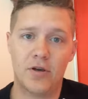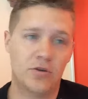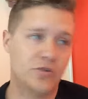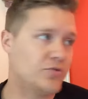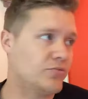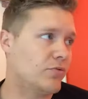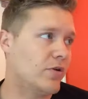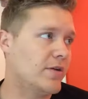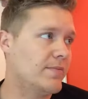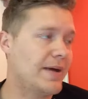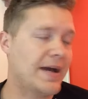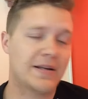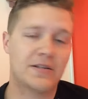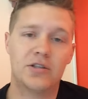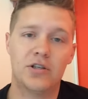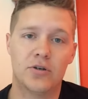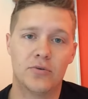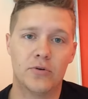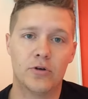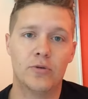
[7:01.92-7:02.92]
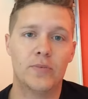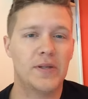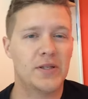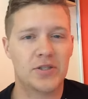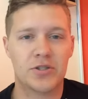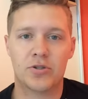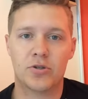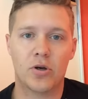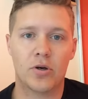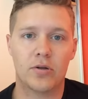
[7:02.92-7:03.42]
host run back to your room and
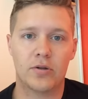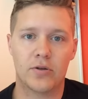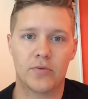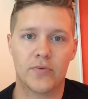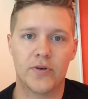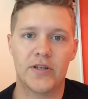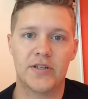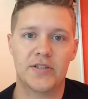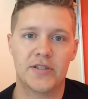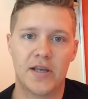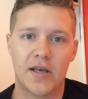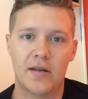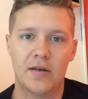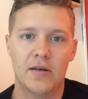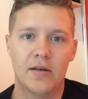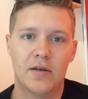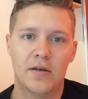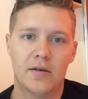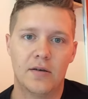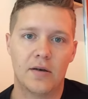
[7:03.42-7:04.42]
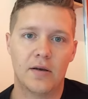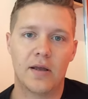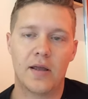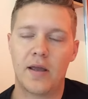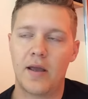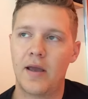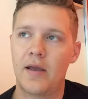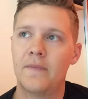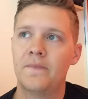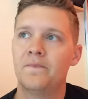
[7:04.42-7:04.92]
start the reset.
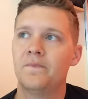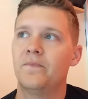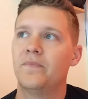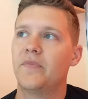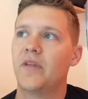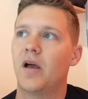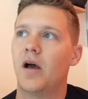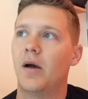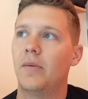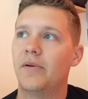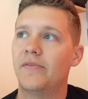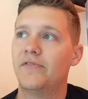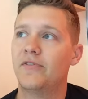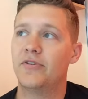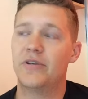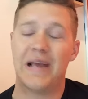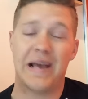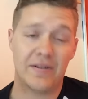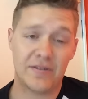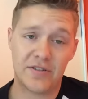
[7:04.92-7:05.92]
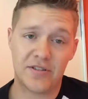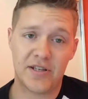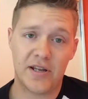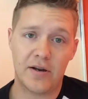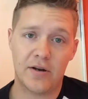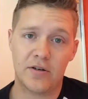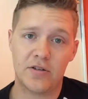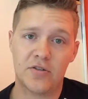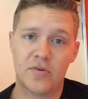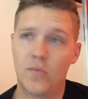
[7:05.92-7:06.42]
Okay, if you're
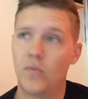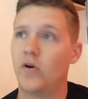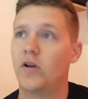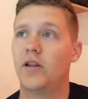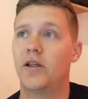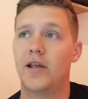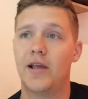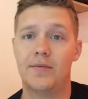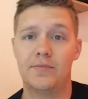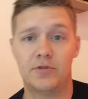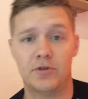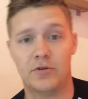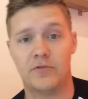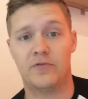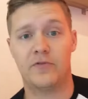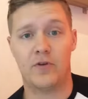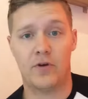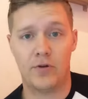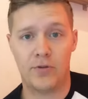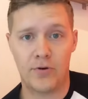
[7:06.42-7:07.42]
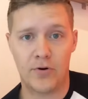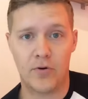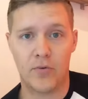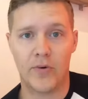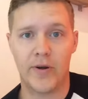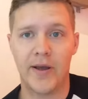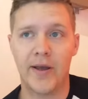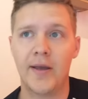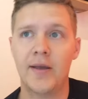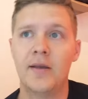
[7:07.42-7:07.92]
downstairs or in one of the games that are farther
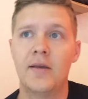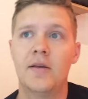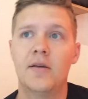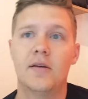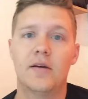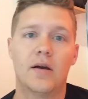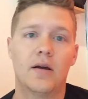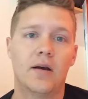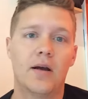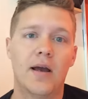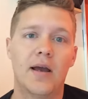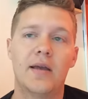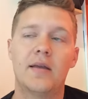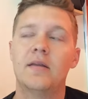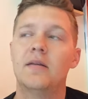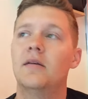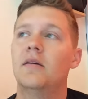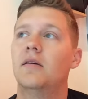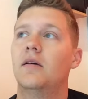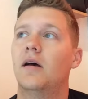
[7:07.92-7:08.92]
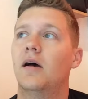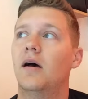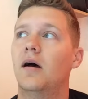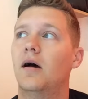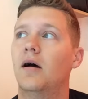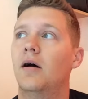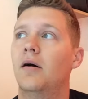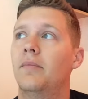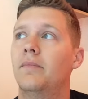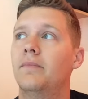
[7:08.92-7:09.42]
away, all right,
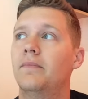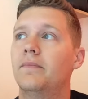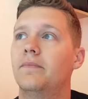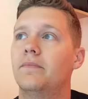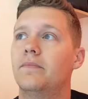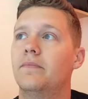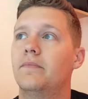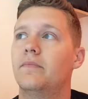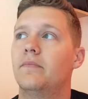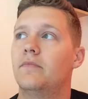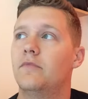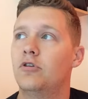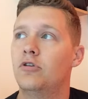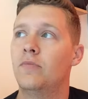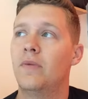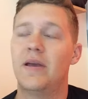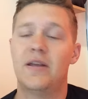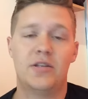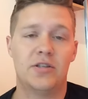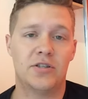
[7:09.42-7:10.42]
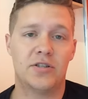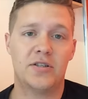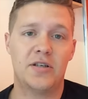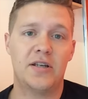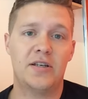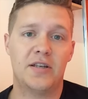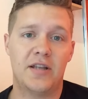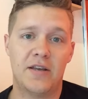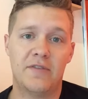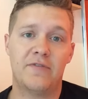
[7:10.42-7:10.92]
you may just
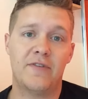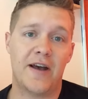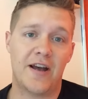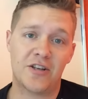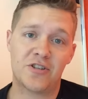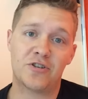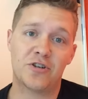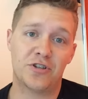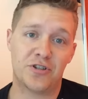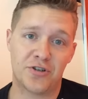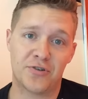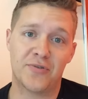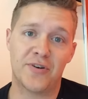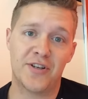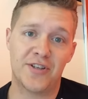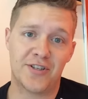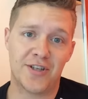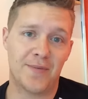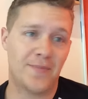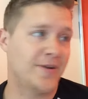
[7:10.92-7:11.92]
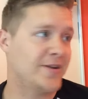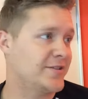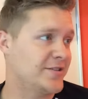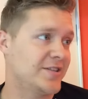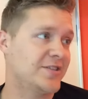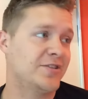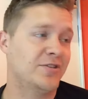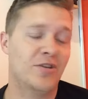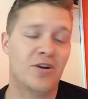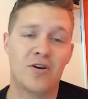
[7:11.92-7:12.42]
need to get faster at your reset, because
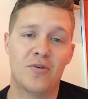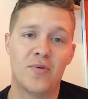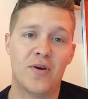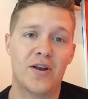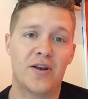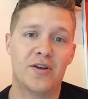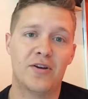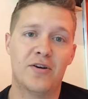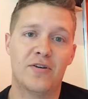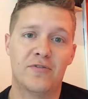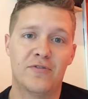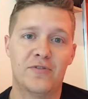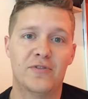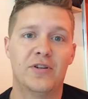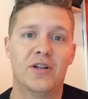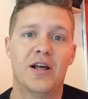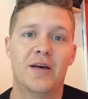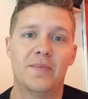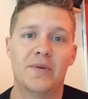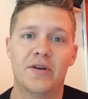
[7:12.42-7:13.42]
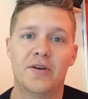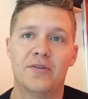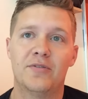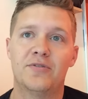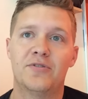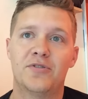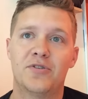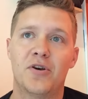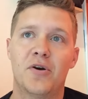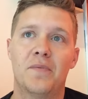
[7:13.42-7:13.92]
that's a long way to go for the lobby
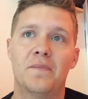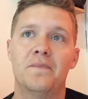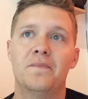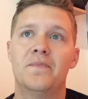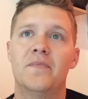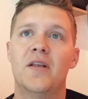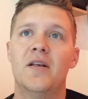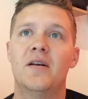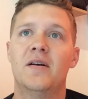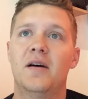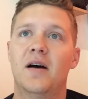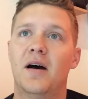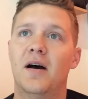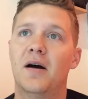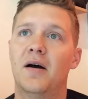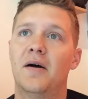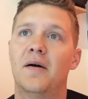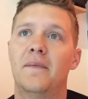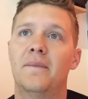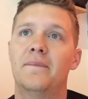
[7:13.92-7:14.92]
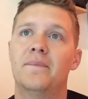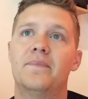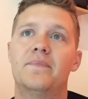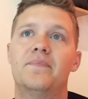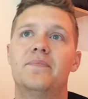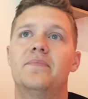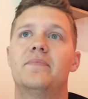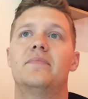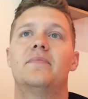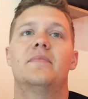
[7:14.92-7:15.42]
host. So
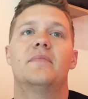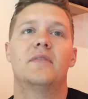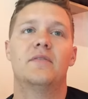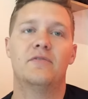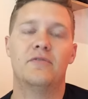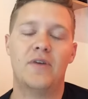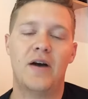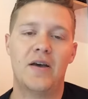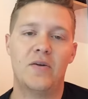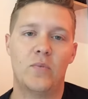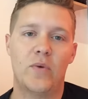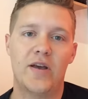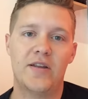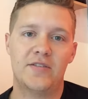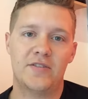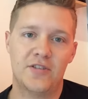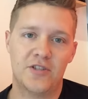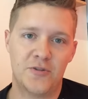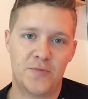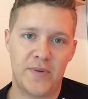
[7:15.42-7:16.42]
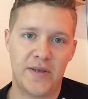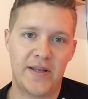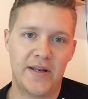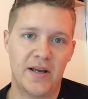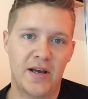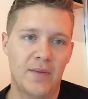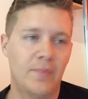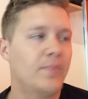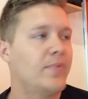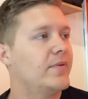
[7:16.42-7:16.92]
find ways to speed
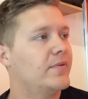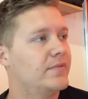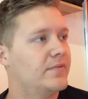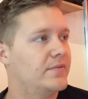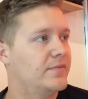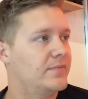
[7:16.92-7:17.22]
up